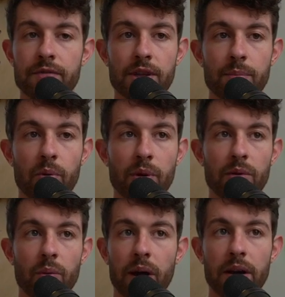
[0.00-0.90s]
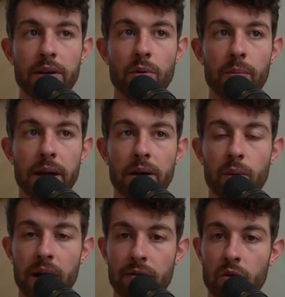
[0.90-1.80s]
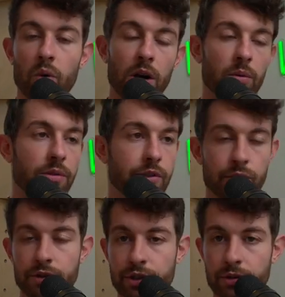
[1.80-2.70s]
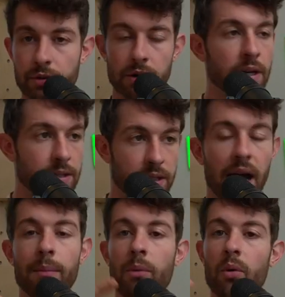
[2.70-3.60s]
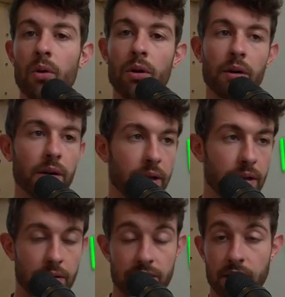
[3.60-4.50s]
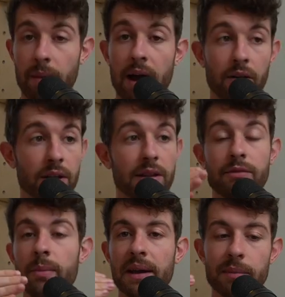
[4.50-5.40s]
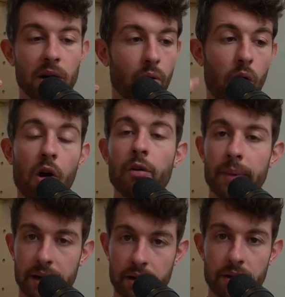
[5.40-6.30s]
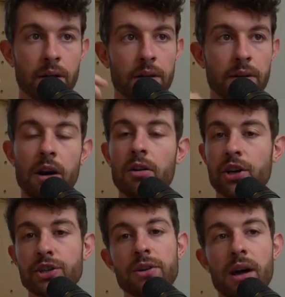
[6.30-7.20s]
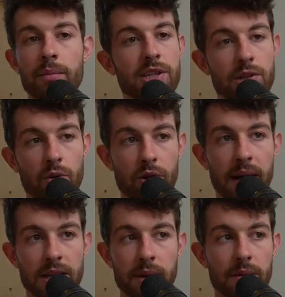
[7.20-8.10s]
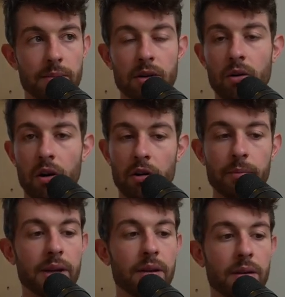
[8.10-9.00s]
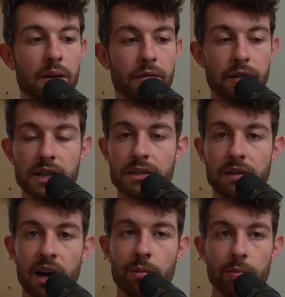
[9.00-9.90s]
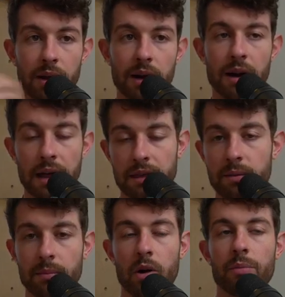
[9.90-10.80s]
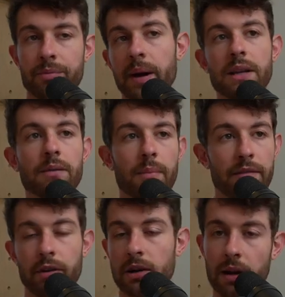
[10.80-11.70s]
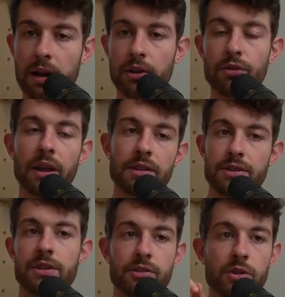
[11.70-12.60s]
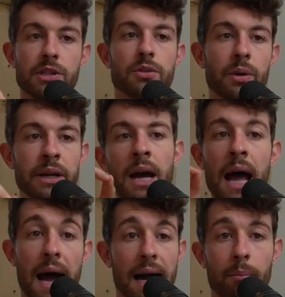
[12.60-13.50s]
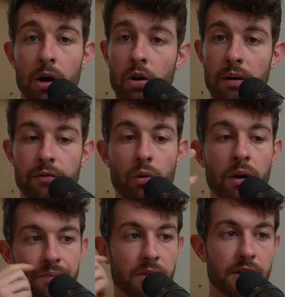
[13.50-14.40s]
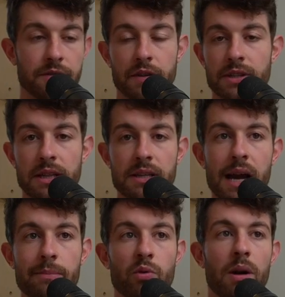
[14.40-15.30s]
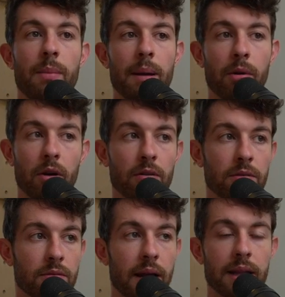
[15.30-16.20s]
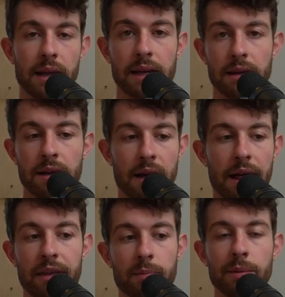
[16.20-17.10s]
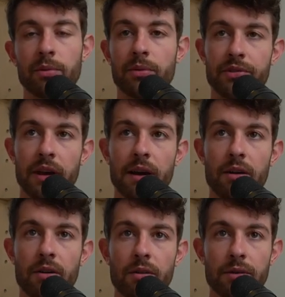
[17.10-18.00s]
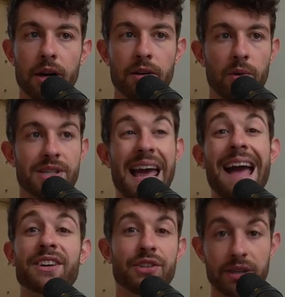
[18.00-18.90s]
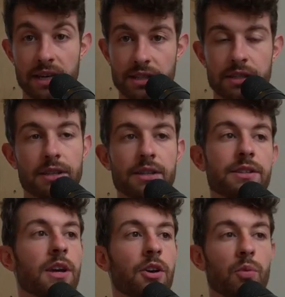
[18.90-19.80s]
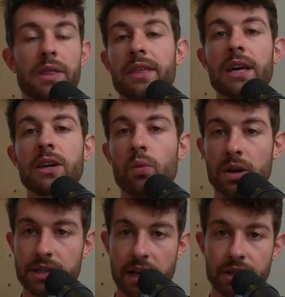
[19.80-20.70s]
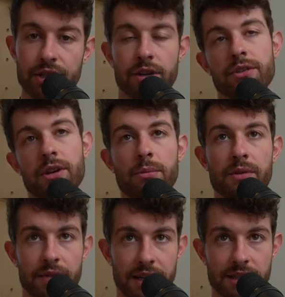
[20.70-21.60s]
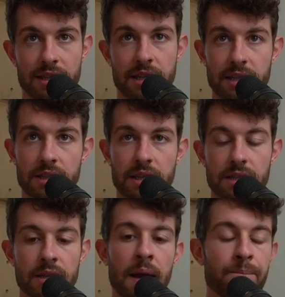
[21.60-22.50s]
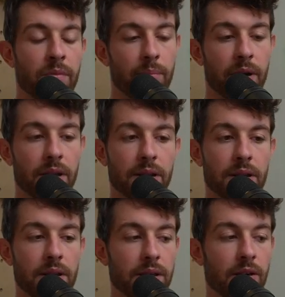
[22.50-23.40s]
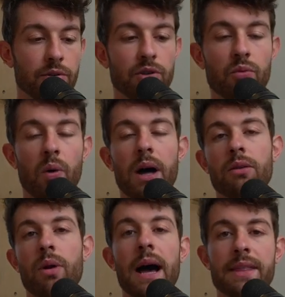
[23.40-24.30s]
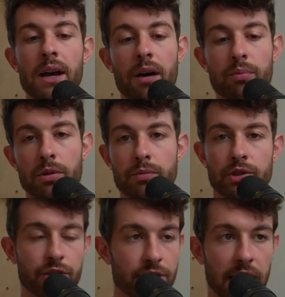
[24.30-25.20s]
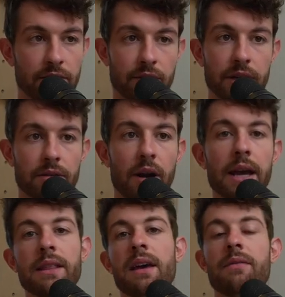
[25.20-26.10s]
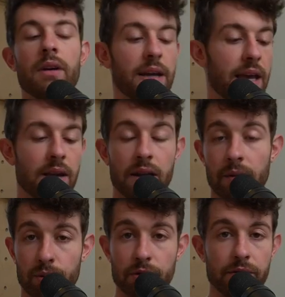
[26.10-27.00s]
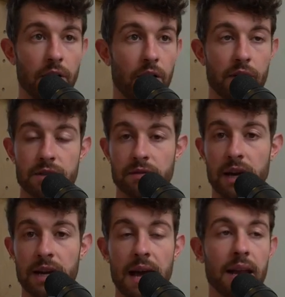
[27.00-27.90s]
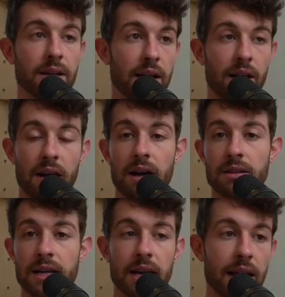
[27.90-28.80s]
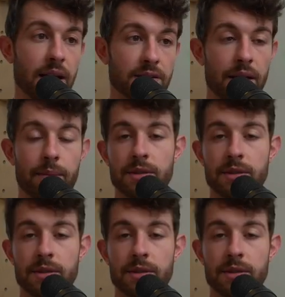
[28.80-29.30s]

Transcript: to the point where he will make whatever work with Juju or Sky Moore, and somehow he'll even make Mecole Hardman good. You know how good you got to be as a quarterback to make Mecole Hardman a fantasy viable player? I think Mahomes might might fuck around and do that this year. So he's three. I got Burrow at four. This feels like the time you want to buy Burrow, right? Like, I think people will say, oh, you know, he wasn't actually as good as we think he was last year in terms of, like, statistics. But, you know, you want to ride that upward trajectory, right? And they've, again, an improved offensive line, adding Lyle Collins, adding Alex Caffes.